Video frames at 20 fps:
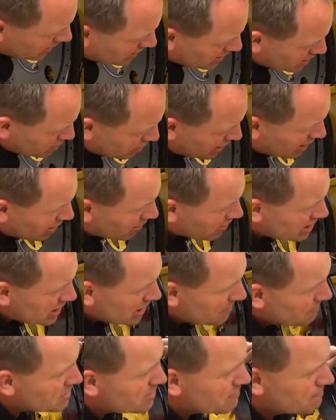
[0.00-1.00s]
This one here
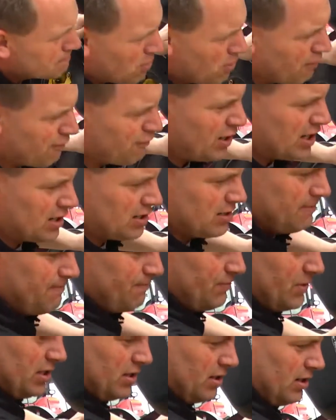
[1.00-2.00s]
seems perfect.
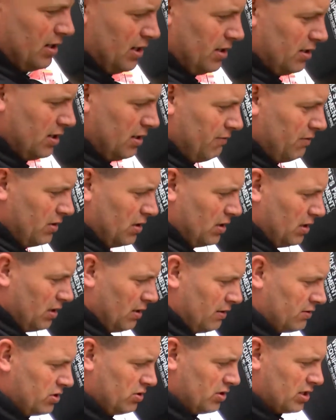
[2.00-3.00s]

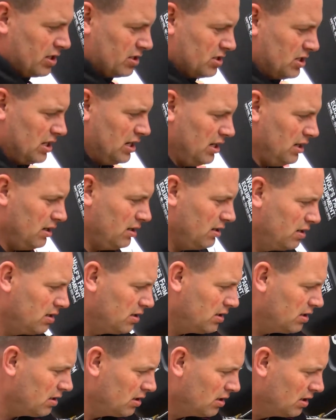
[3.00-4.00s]
As you can see,
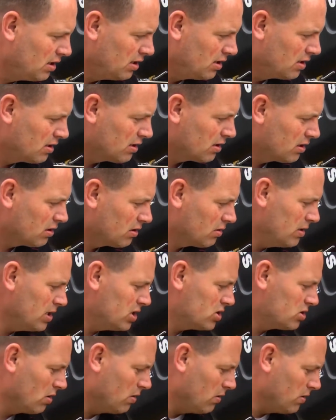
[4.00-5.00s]

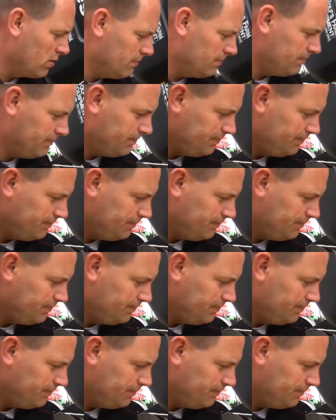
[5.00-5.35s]
grease cert.